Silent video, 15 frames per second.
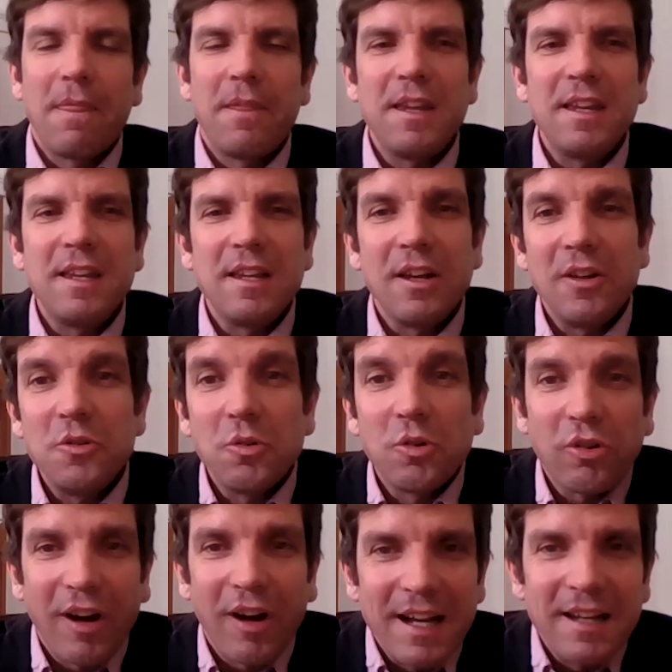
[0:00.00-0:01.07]
the
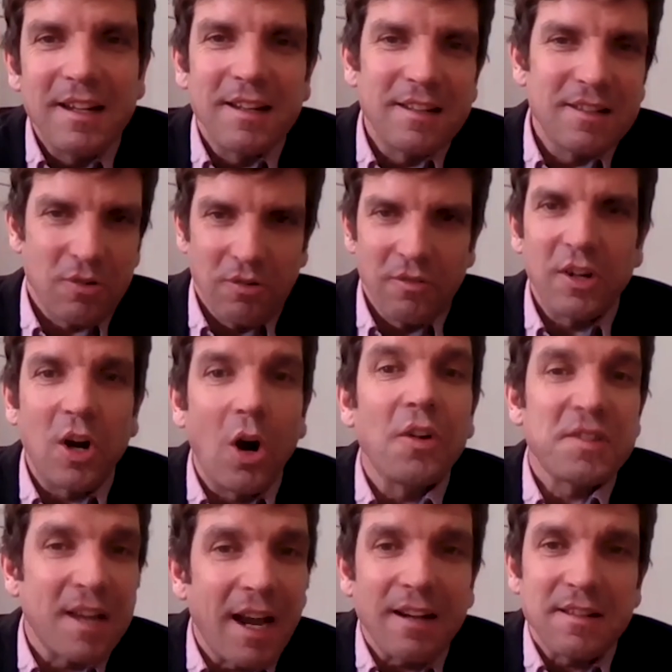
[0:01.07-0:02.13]
Ukrainians or the
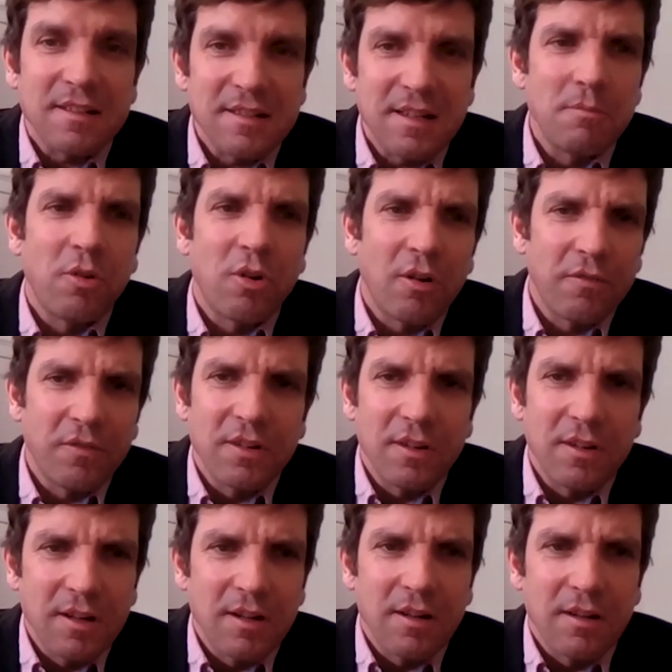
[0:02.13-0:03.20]
Cossacks, as they're more
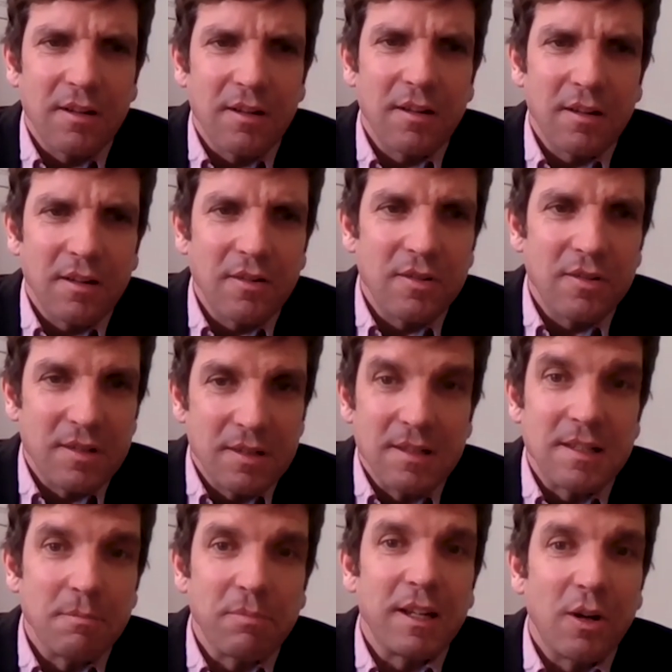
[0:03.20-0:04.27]
often uh,
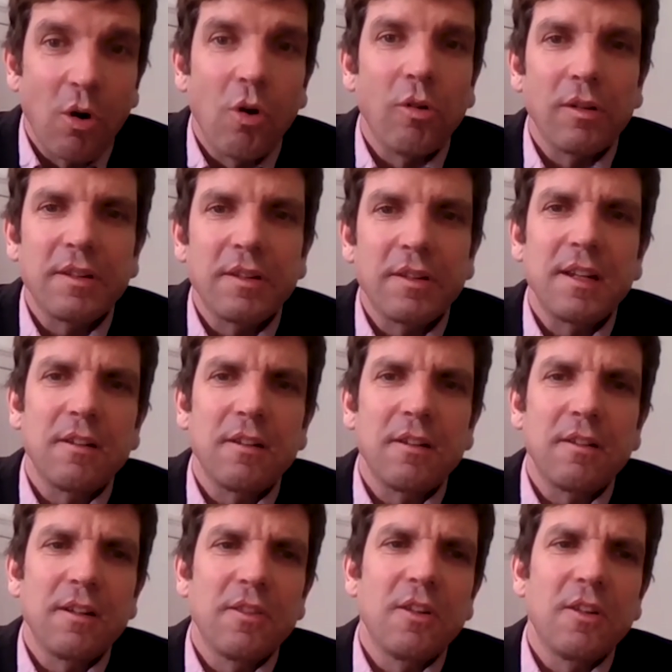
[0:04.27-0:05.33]
simply called here in
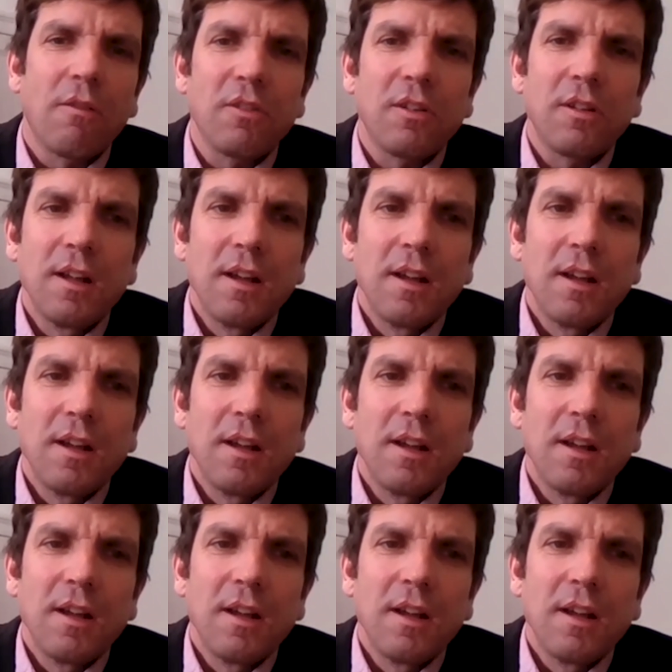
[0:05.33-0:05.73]
the novel,